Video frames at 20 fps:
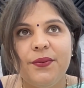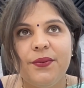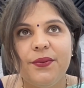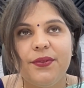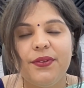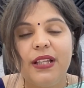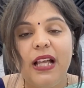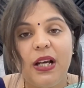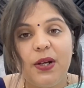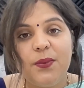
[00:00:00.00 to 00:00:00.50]

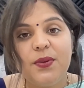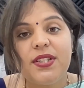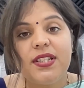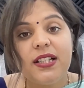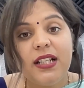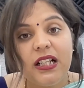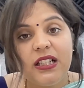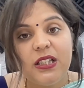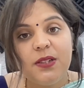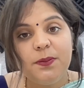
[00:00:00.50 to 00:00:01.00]
that was
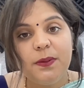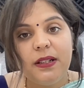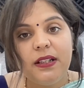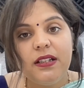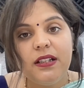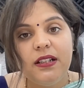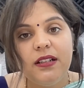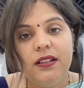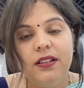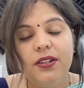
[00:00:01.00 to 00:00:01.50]
another
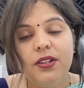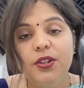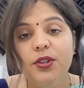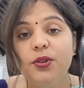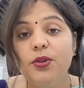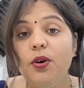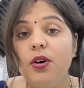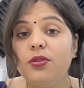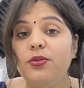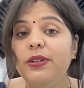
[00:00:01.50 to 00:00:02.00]
part. You
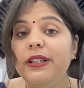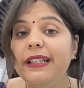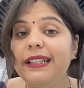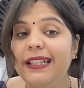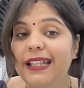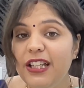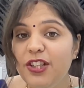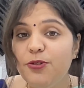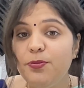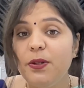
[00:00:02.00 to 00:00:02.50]
not only
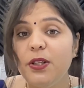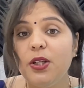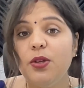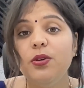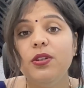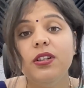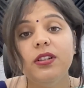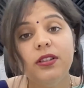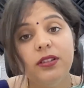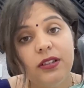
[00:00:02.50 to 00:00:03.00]
teach, but you
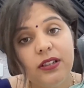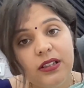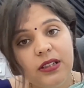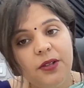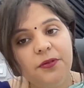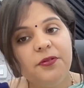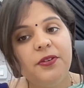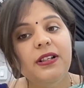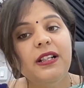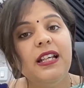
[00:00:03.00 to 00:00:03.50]
learn
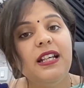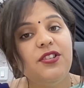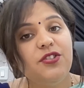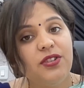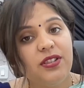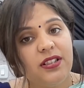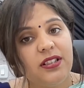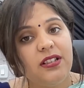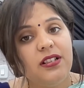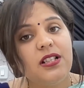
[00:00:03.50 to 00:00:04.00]
different
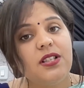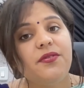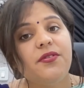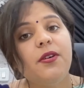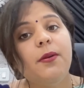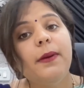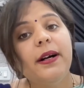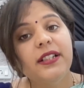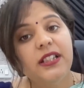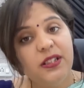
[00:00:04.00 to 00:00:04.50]
teaching skills
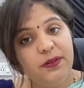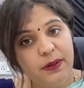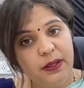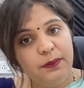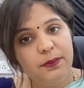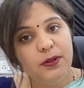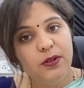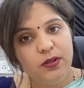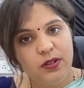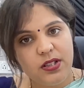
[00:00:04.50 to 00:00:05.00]
from other
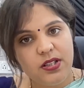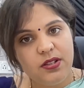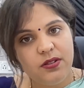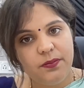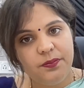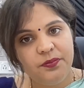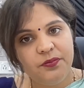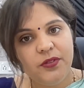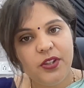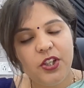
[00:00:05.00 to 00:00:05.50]
people also
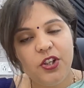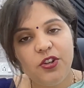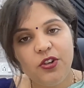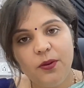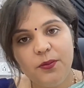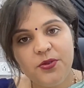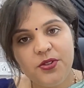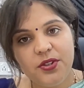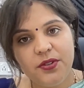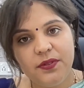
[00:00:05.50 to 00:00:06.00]
when you're
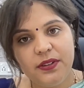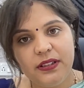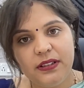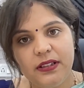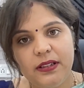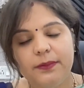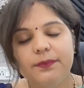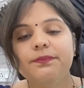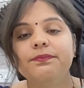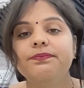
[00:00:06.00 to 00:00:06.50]
observing
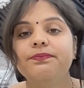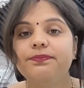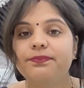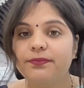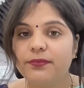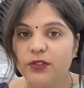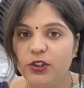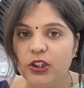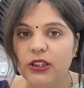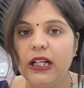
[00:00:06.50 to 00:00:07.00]
them.
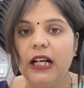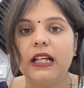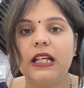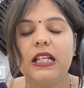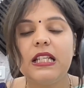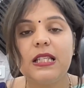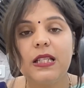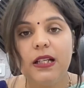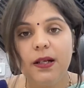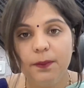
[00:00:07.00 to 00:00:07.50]
So that
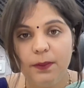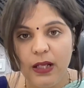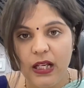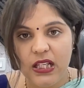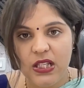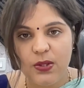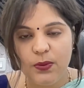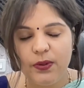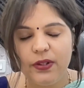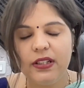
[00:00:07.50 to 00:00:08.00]
is a
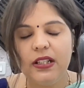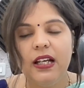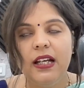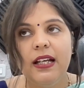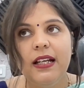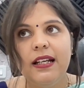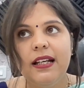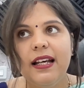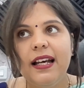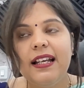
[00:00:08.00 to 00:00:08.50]
plus one.
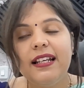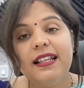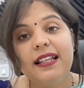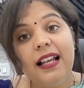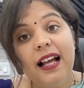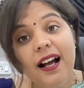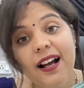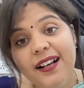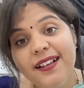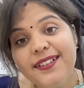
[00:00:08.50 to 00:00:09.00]
And
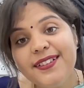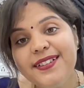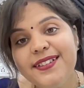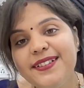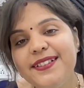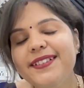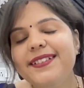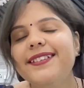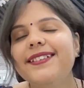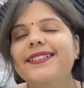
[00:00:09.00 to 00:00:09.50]

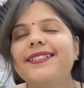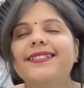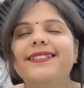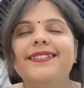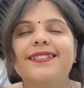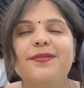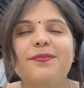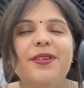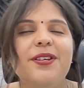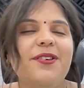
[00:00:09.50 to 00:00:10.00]
last
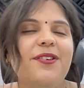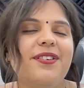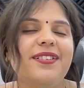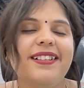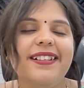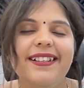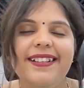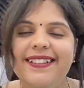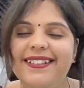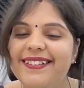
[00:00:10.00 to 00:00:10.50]
but not
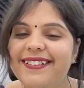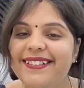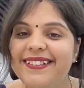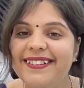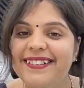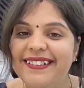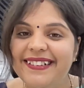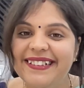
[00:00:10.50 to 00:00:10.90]
the least,